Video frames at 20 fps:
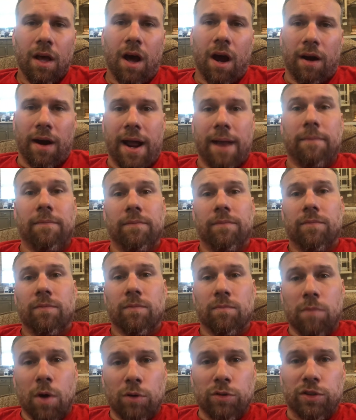All right,
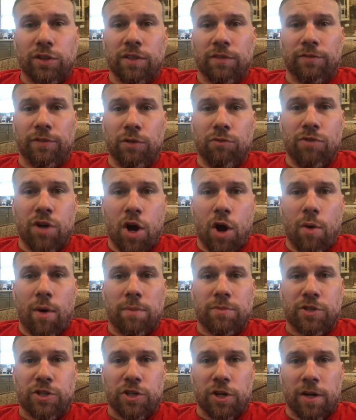most of you know,
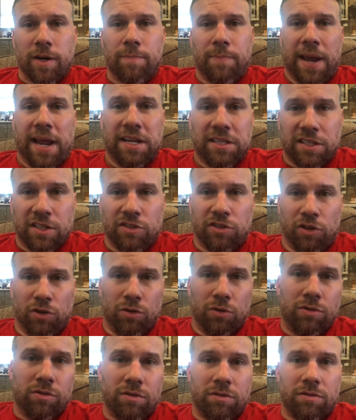I'm sure, pace is
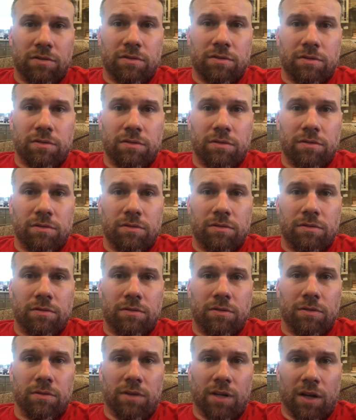used
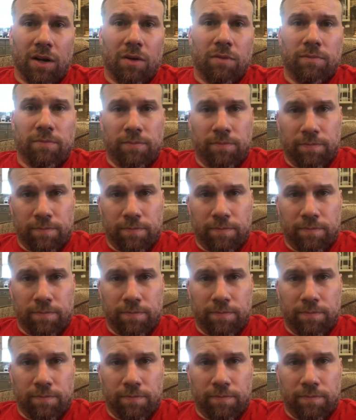to, you know,